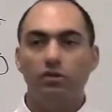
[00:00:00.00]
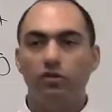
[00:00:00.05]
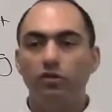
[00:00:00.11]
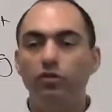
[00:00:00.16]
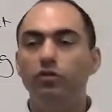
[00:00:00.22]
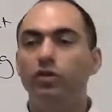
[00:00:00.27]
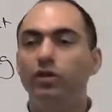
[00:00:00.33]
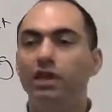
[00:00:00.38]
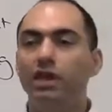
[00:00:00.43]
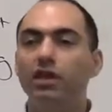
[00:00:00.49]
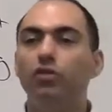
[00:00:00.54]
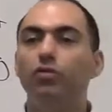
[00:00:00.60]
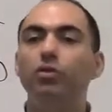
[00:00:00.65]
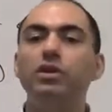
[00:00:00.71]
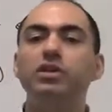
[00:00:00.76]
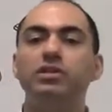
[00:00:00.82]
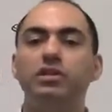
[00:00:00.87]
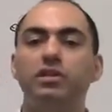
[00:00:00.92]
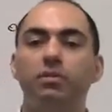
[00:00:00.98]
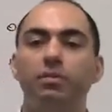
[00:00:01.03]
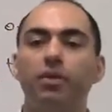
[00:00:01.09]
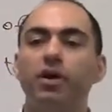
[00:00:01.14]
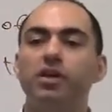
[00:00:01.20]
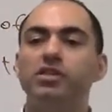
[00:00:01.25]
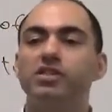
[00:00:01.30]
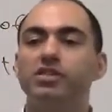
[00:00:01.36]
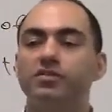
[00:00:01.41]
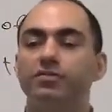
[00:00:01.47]
Due to the increase in the
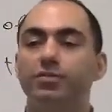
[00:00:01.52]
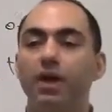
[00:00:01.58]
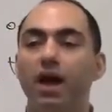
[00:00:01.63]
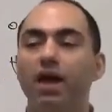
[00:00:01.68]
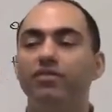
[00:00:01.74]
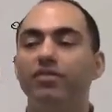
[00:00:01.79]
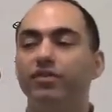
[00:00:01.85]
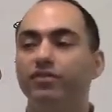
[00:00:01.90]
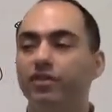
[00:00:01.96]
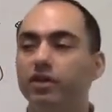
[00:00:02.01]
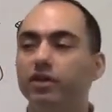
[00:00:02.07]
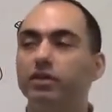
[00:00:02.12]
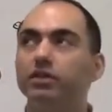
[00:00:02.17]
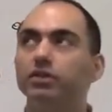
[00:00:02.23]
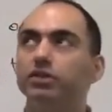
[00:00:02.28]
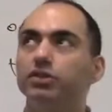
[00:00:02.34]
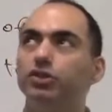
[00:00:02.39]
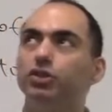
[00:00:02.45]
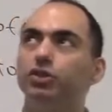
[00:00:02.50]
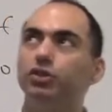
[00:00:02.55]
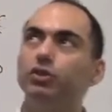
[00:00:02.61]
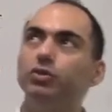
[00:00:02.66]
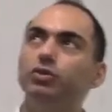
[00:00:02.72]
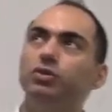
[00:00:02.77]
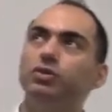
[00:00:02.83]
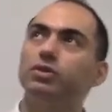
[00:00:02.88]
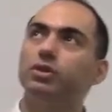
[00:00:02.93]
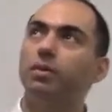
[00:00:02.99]
purchase of private vehicles,
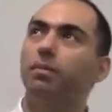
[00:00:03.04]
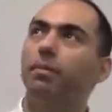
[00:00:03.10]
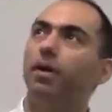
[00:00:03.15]
due to